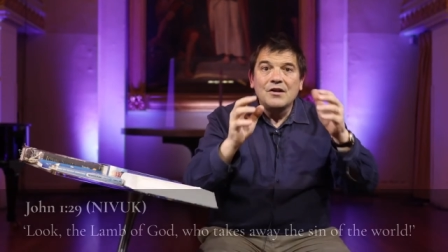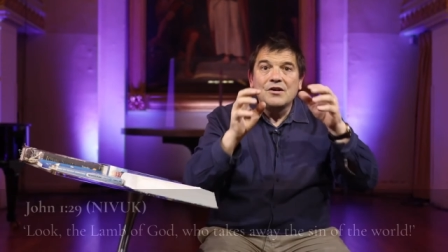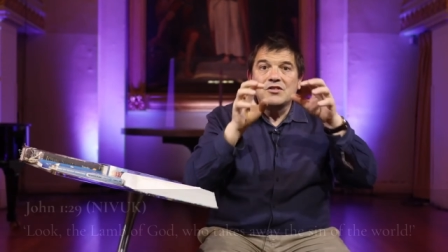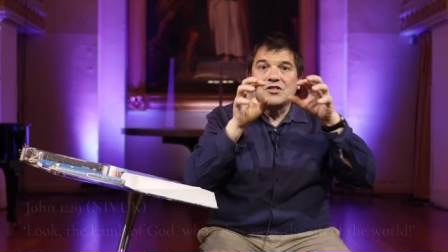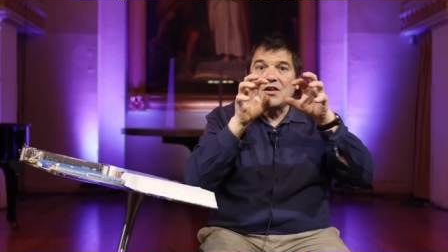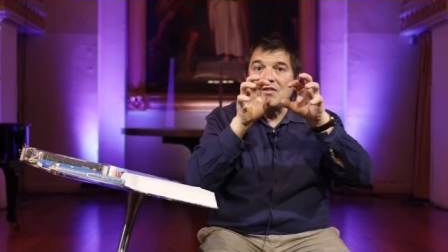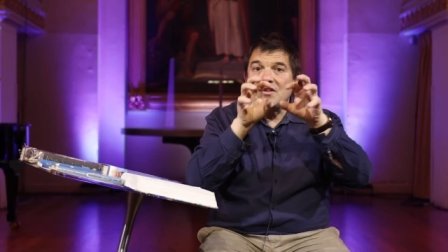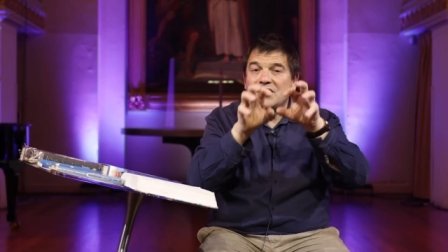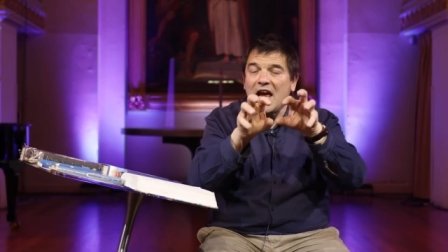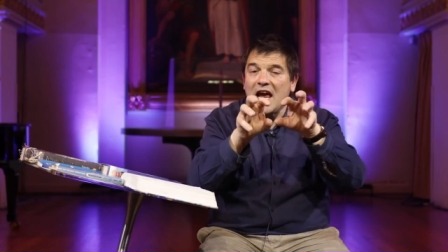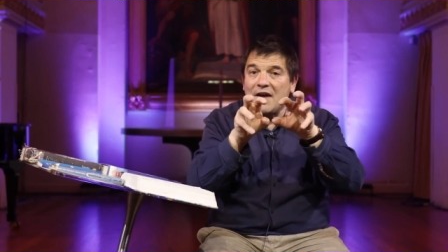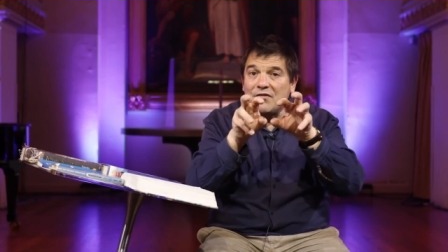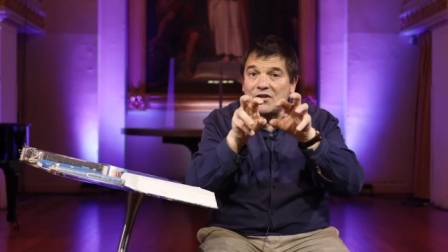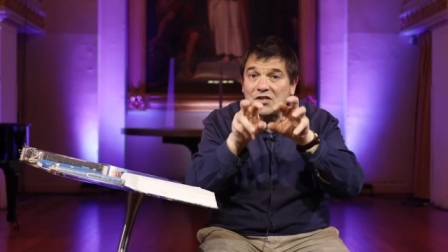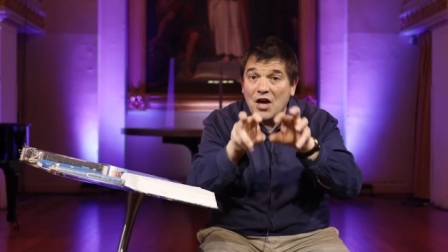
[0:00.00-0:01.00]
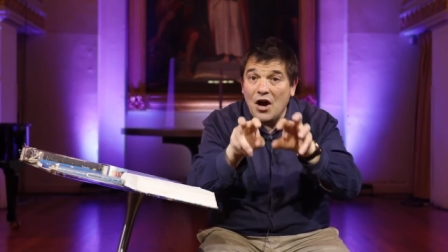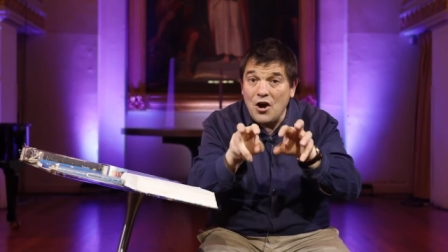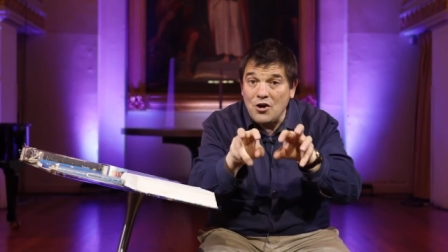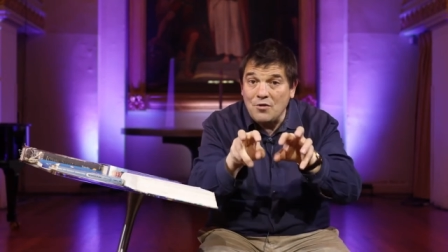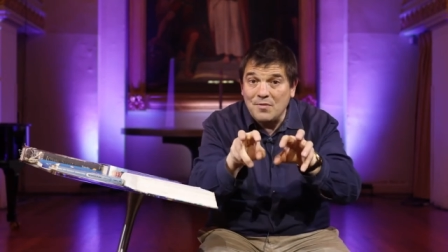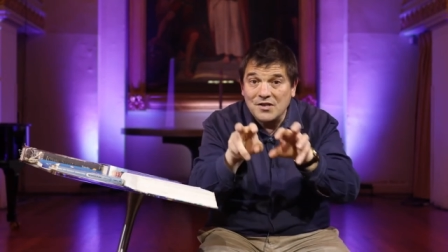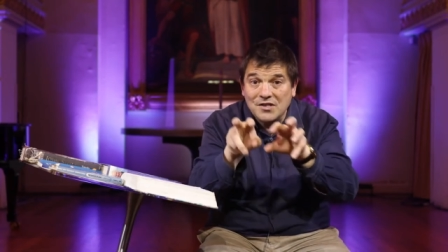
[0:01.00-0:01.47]
So the Day of
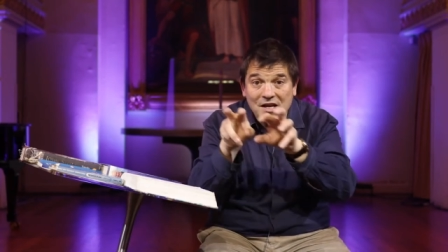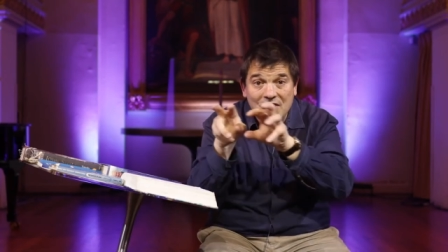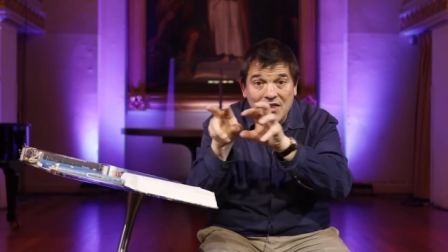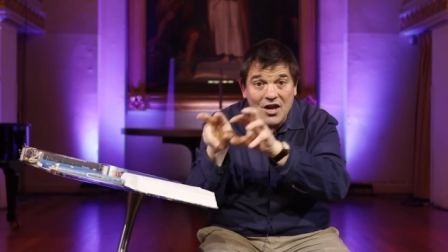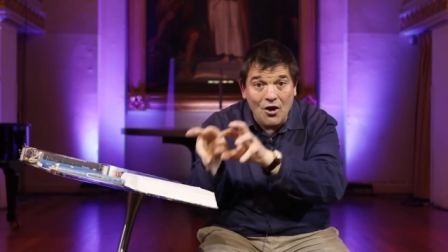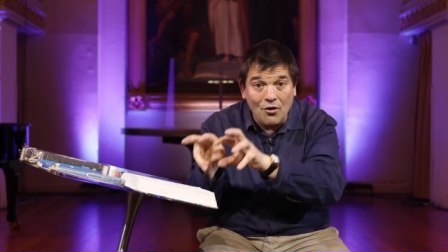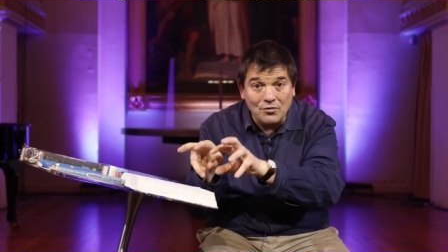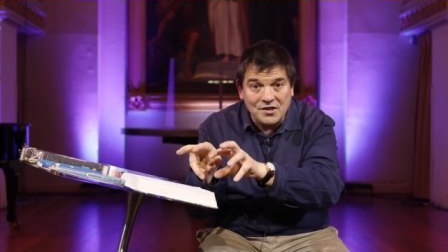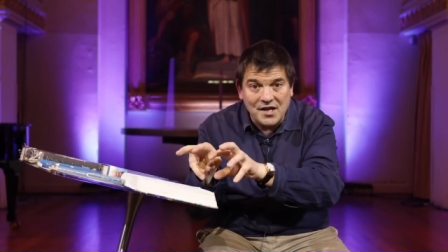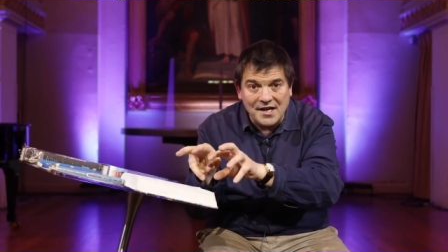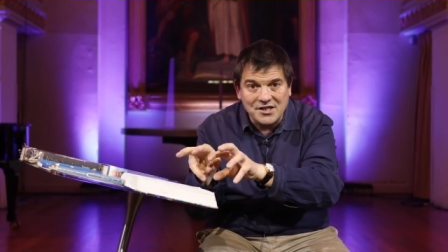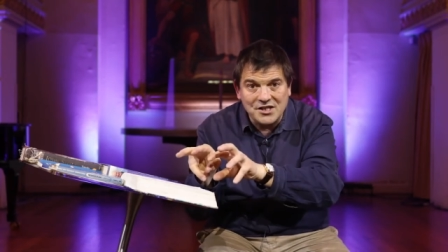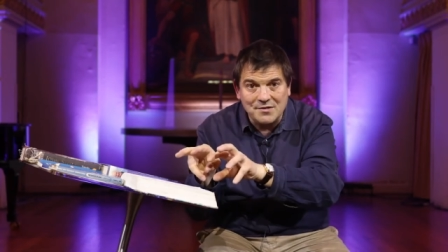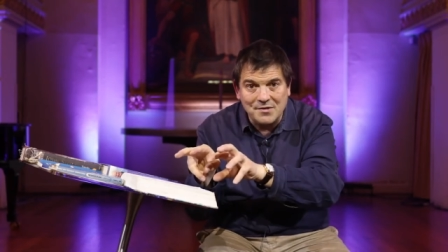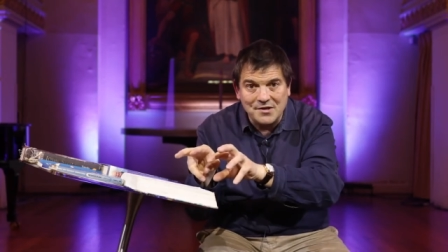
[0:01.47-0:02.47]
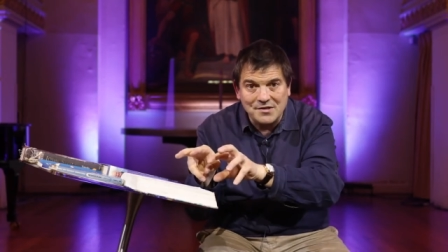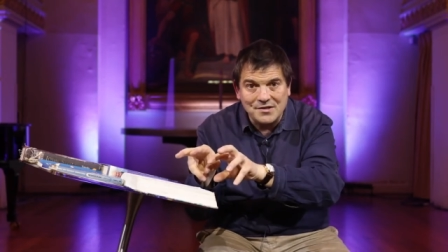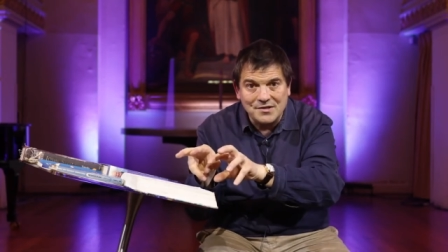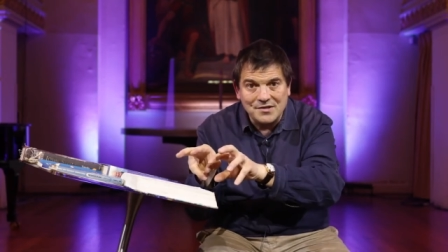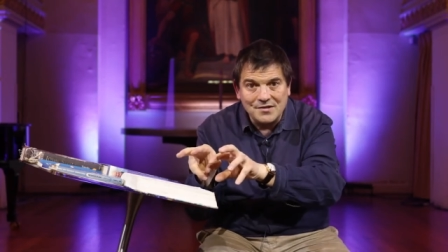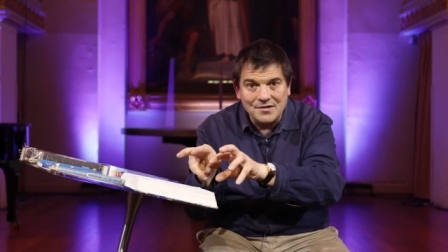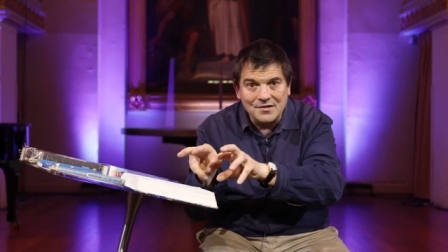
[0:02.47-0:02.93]
Atonement in the Old
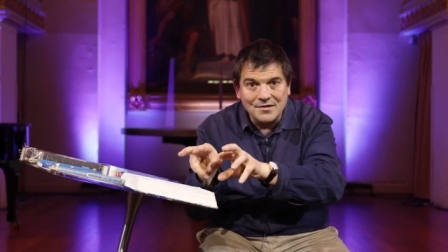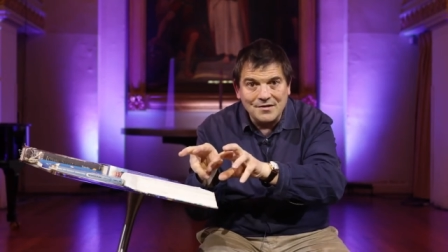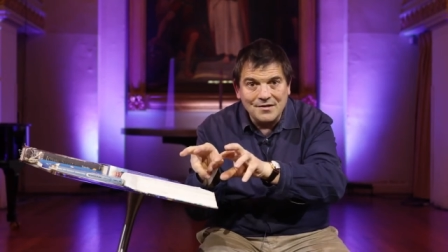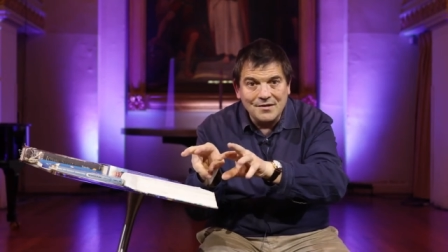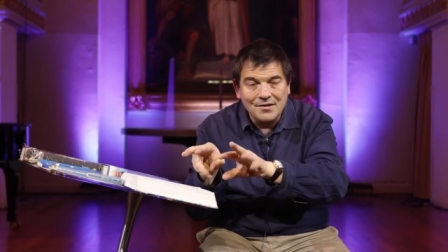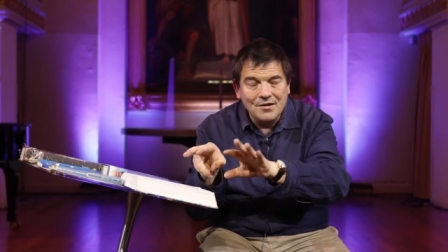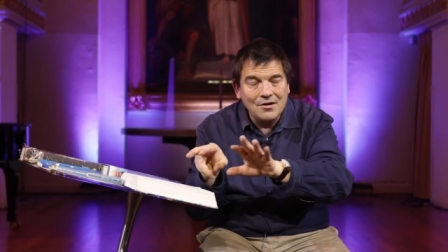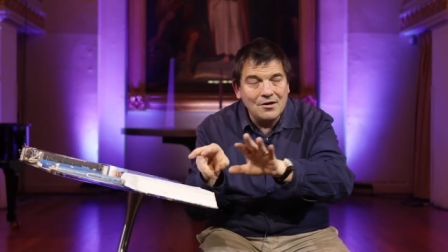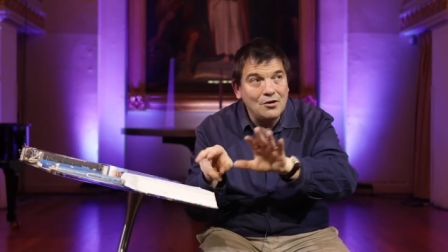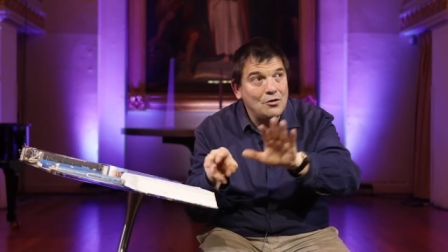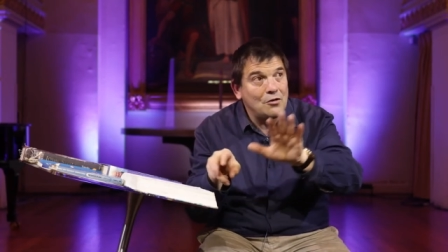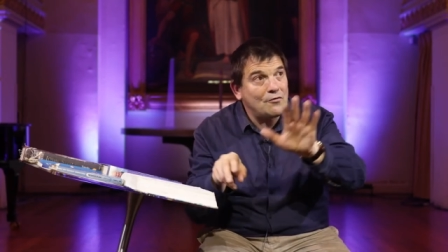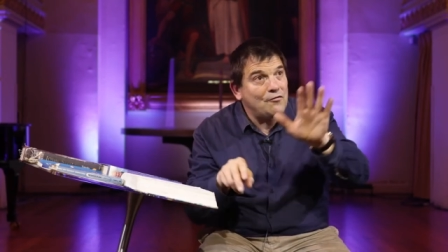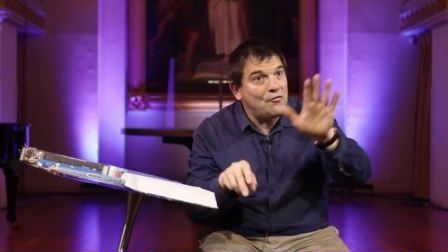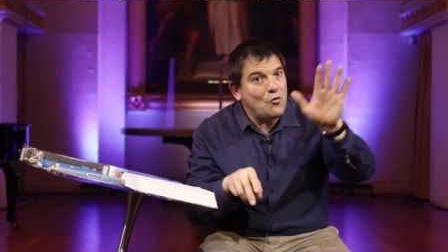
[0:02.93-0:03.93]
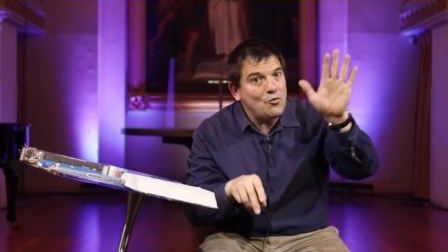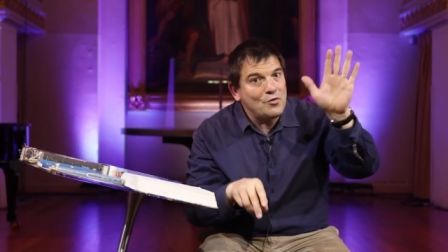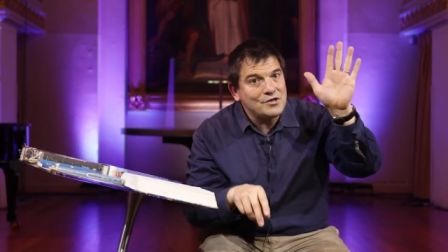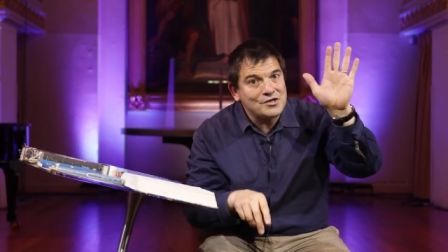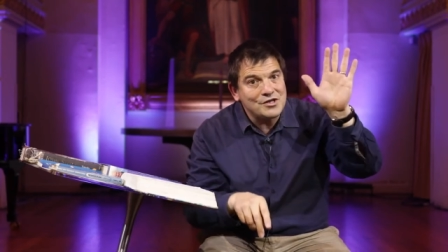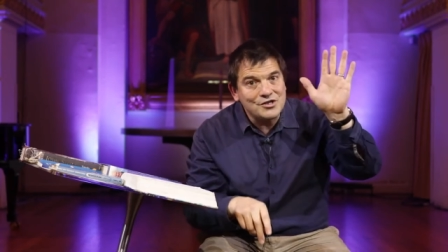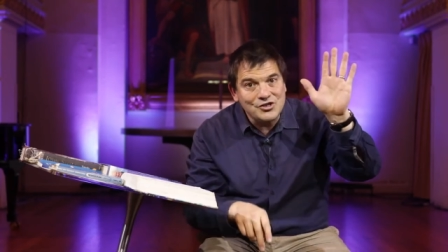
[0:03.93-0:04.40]
Testament looked
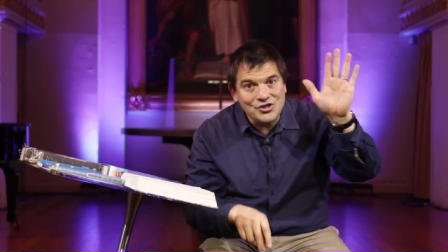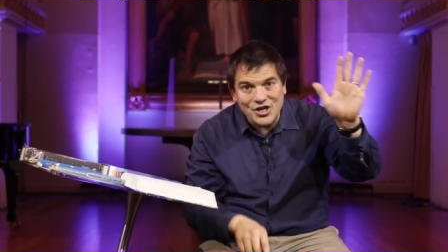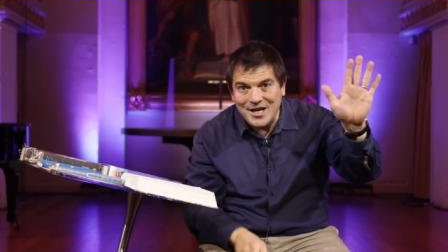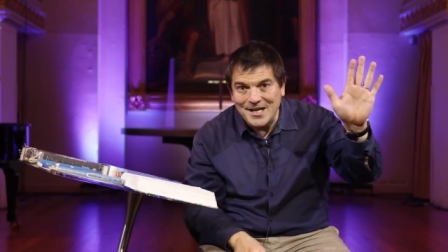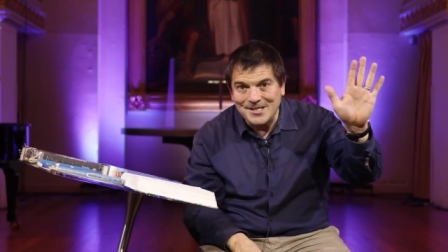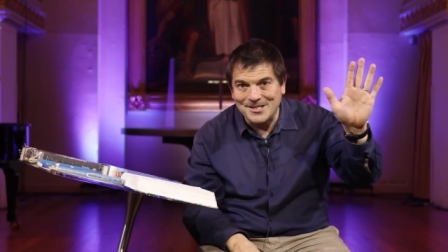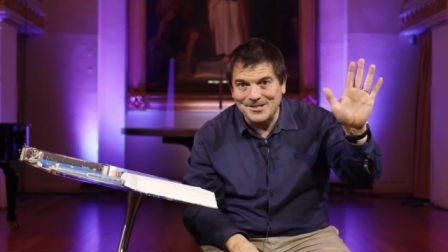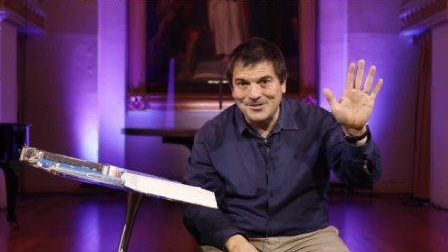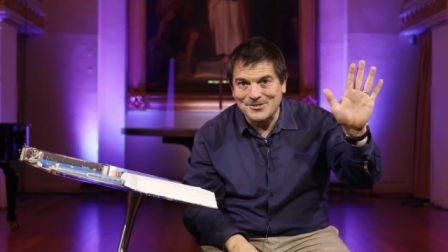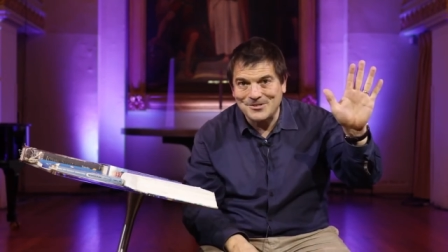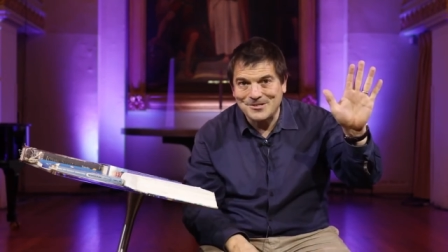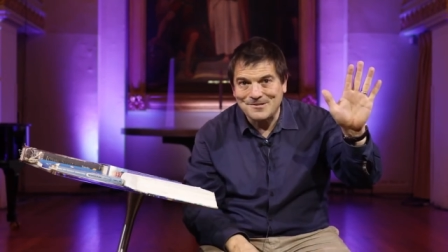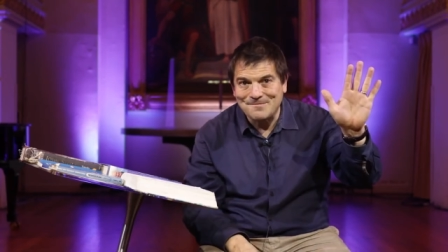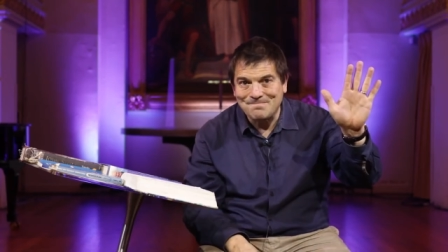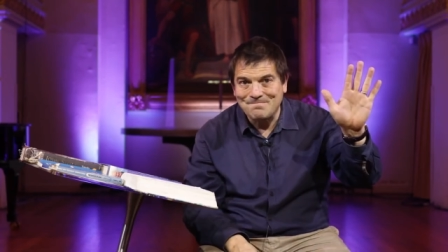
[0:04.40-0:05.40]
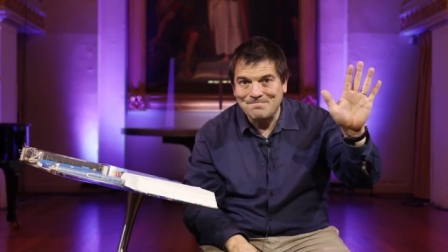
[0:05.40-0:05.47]
forward to Jesus.